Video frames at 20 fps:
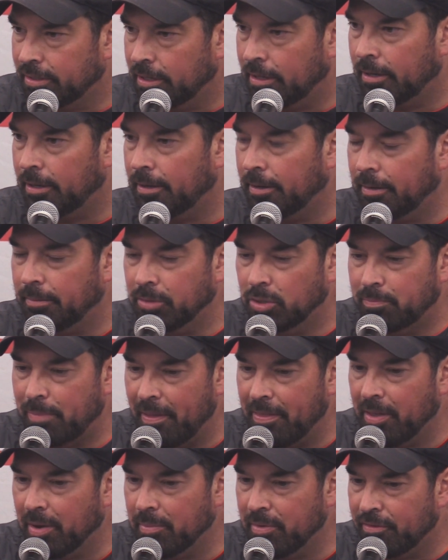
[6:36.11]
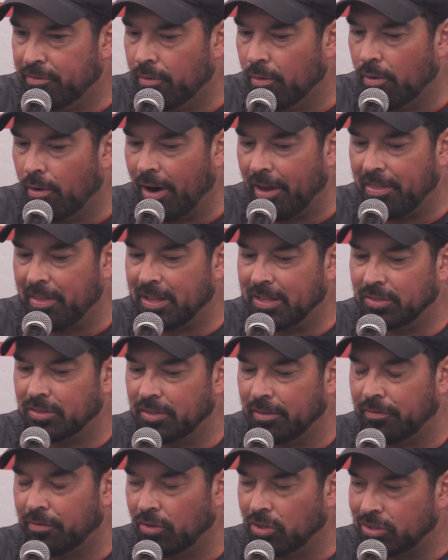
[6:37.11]
He's been there before. I think it's
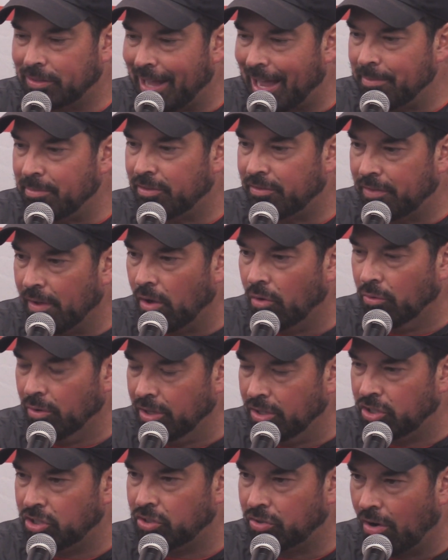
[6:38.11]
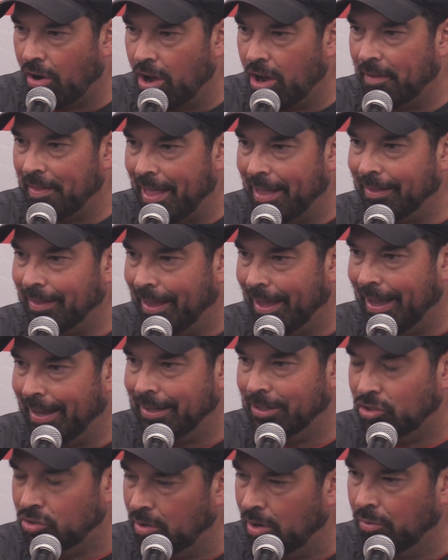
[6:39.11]
the first time he's felt really strong on that leg.
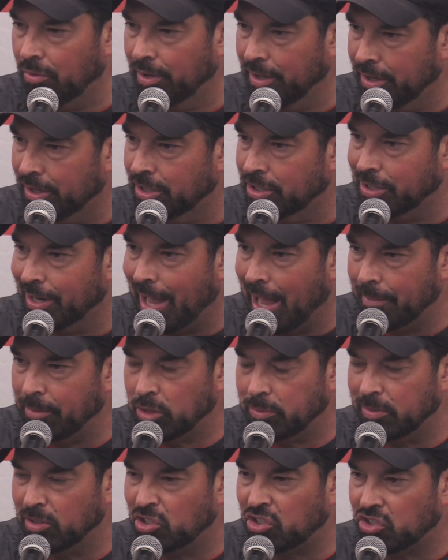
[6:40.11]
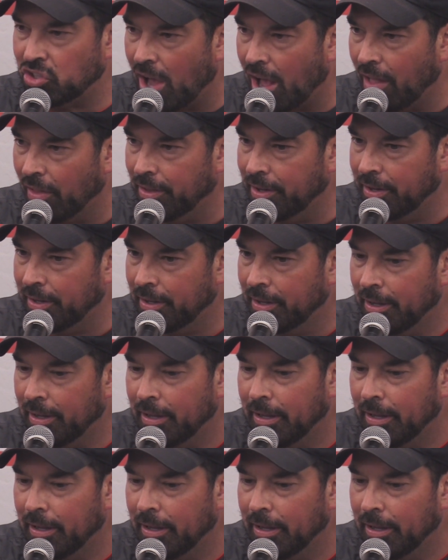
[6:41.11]
He's doing a really good job. He's been solid.